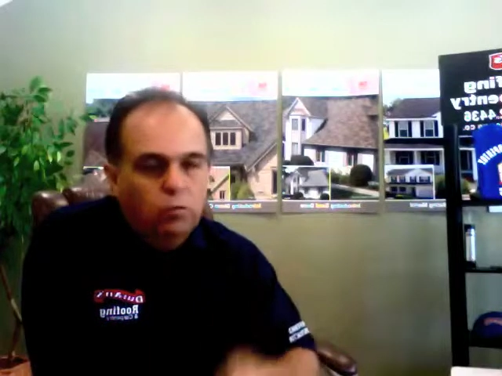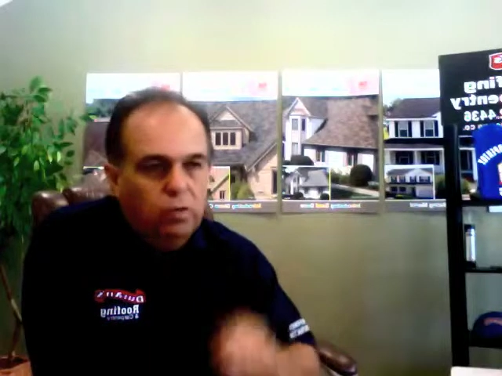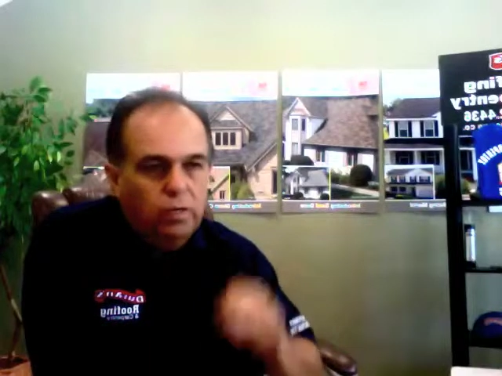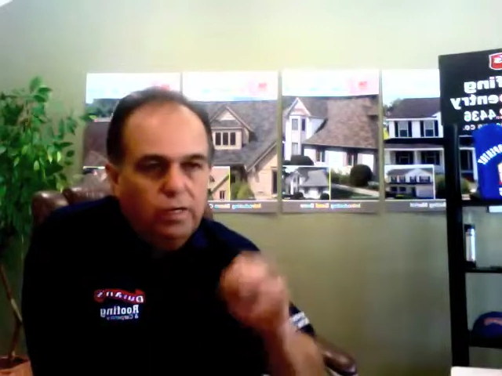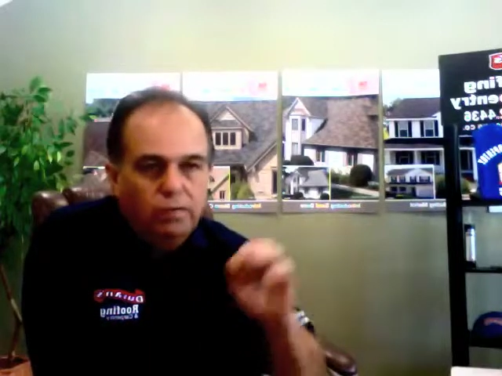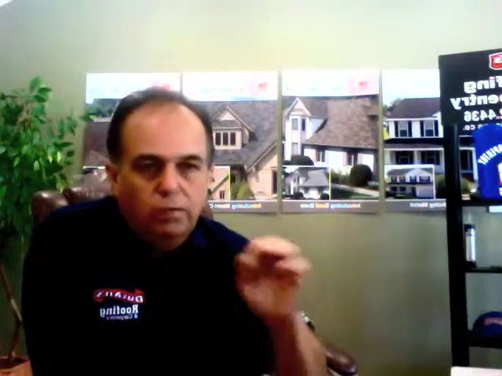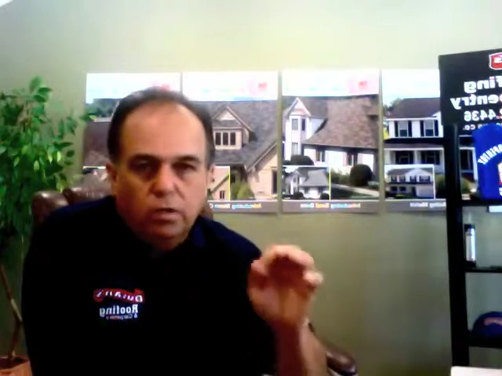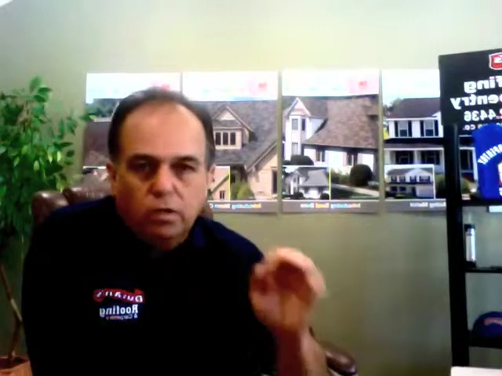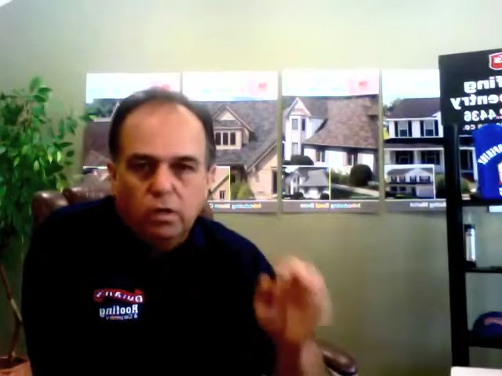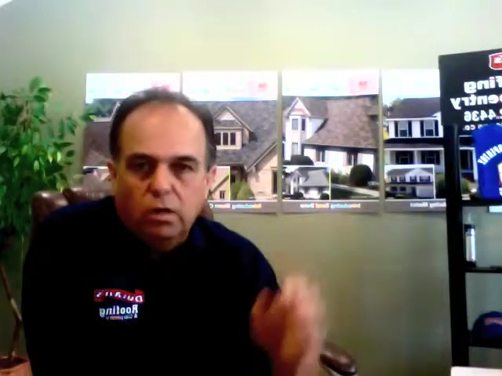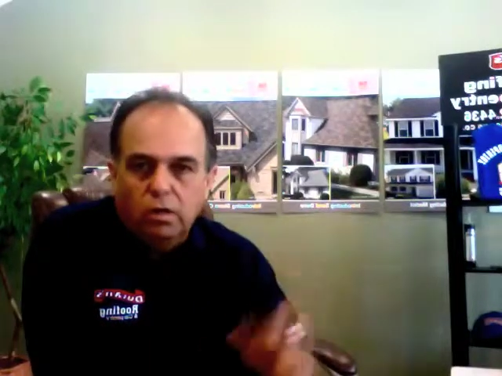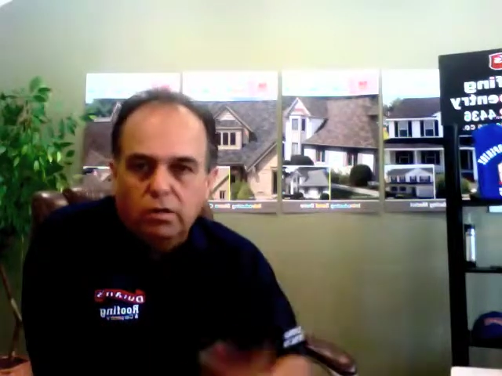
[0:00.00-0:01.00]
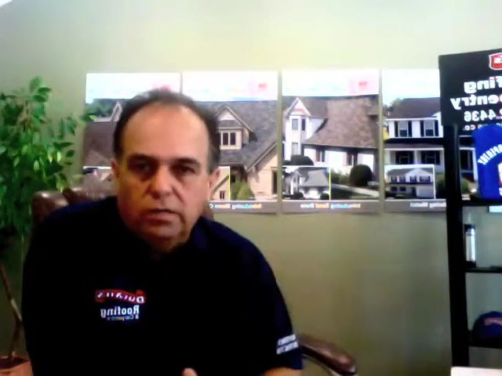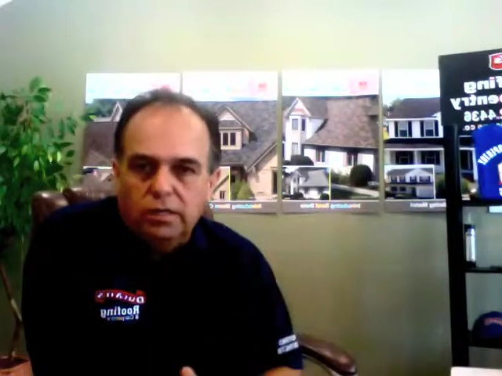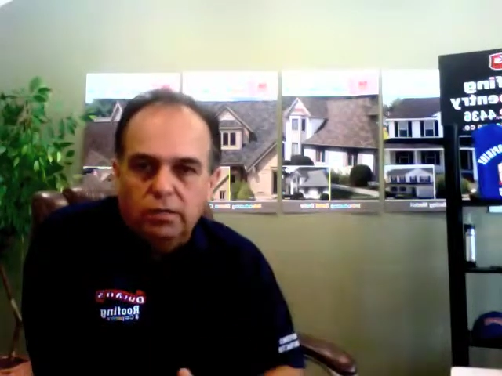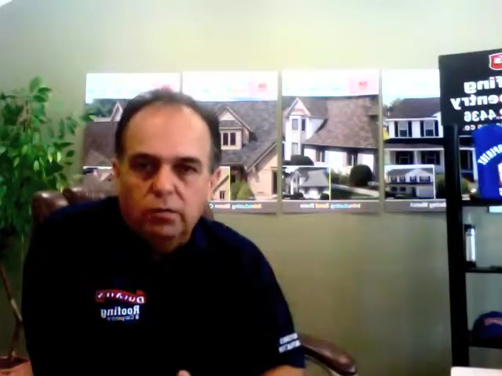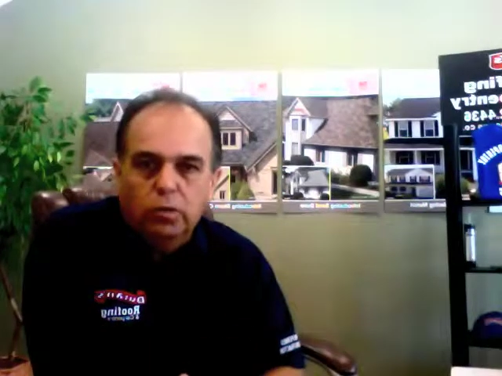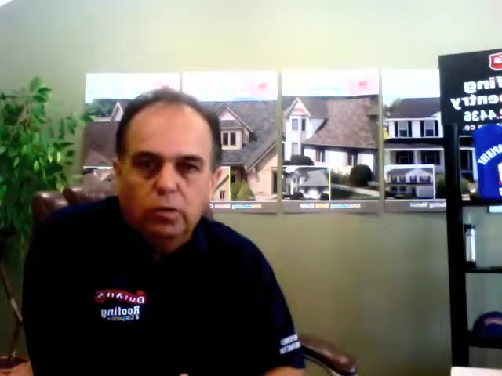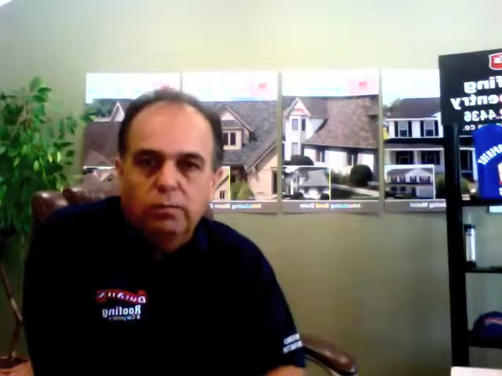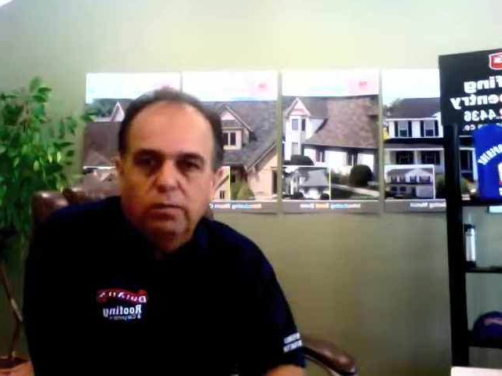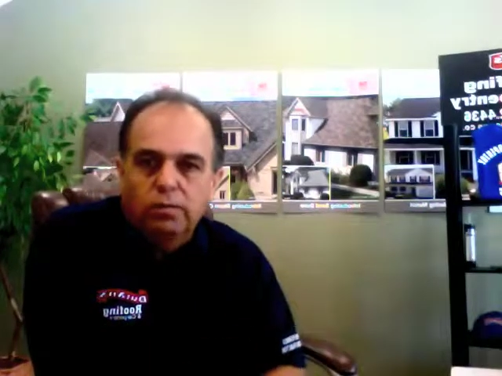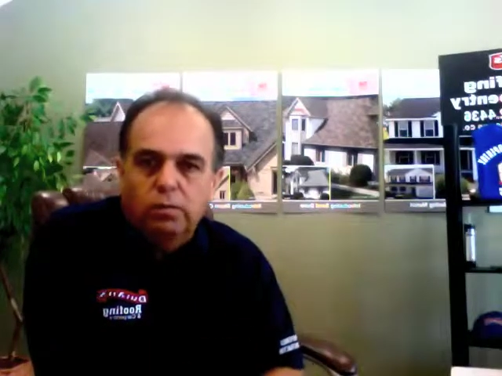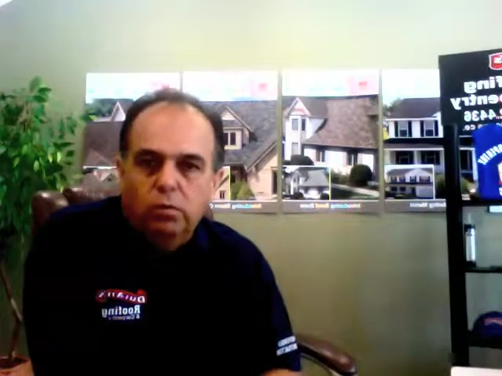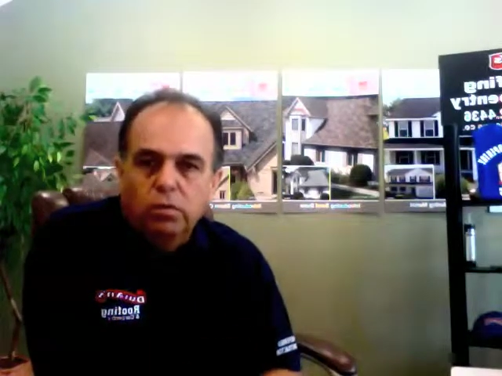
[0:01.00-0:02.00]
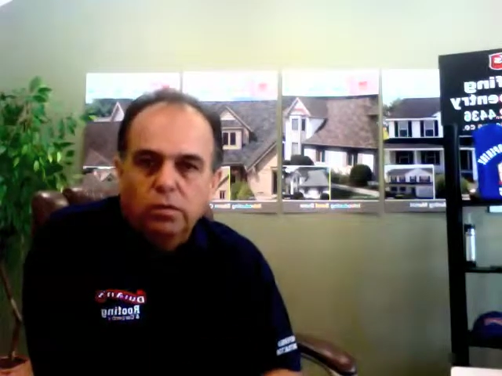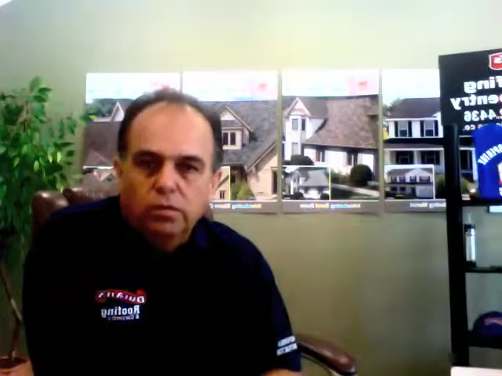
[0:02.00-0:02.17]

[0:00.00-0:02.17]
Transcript: we'll give you a call, say a week before,